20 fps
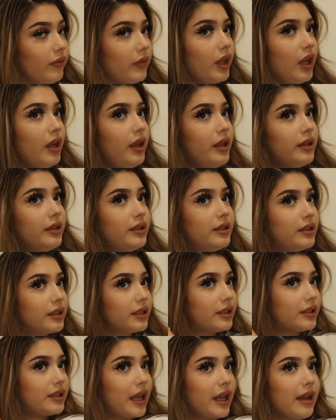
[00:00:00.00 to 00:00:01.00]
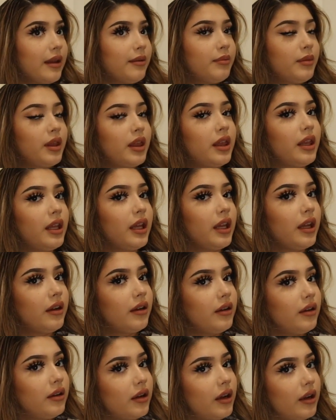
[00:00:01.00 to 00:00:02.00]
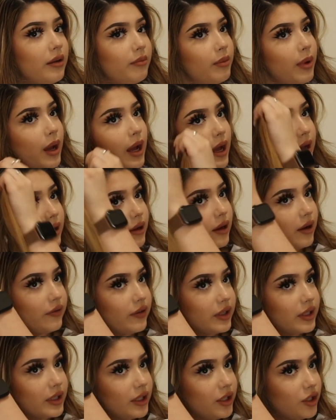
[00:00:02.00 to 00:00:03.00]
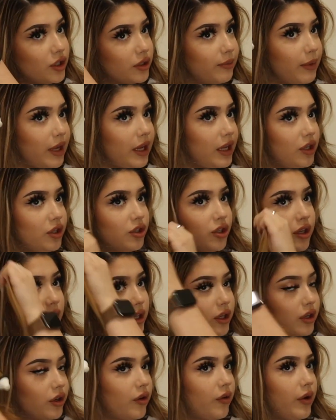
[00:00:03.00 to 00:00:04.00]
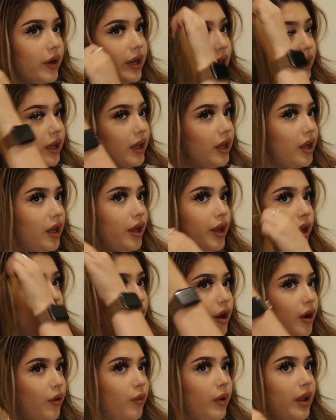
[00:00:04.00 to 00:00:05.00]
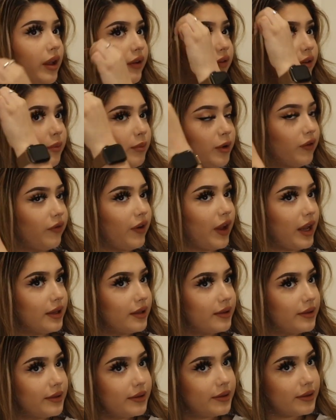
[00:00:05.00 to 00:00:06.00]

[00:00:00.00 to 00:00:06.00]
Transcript: And same thing, but obviously just making sure that you're going away from your face.